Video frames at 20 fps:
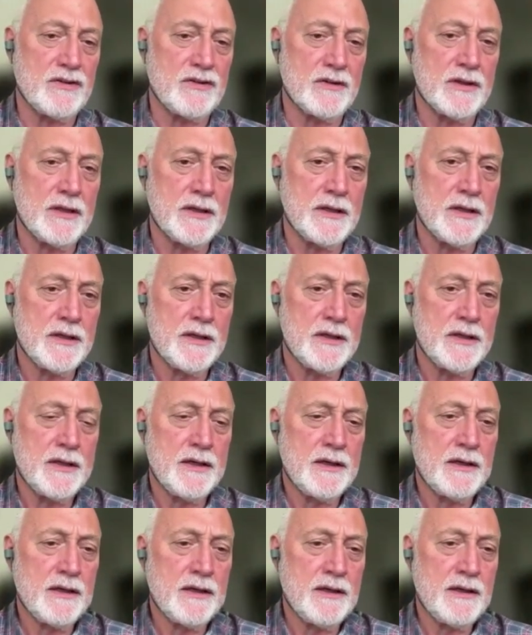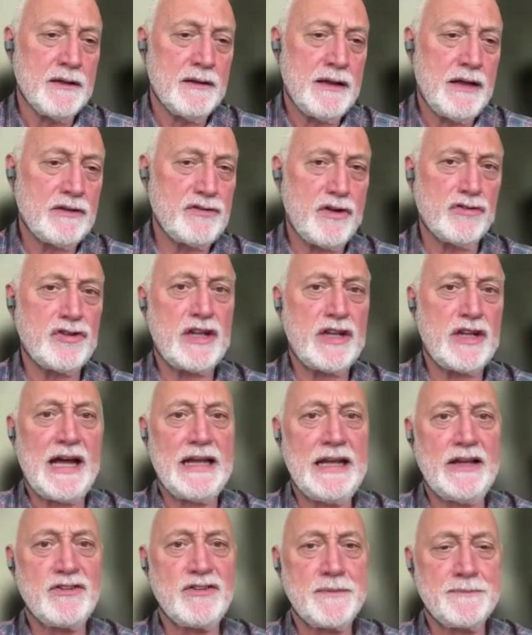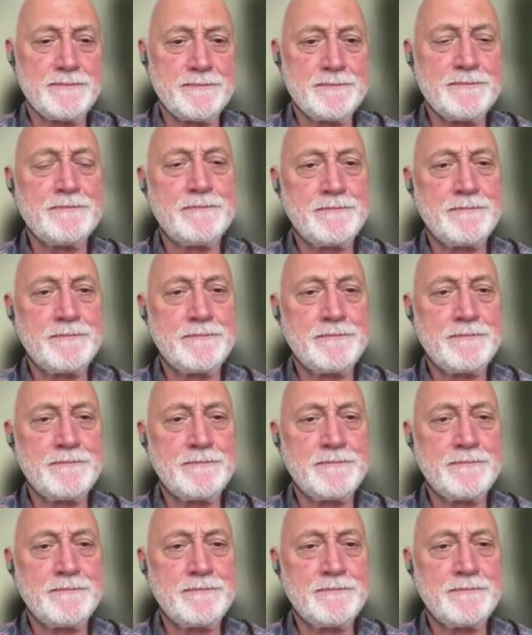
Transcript: So that's, those good. are the highlights.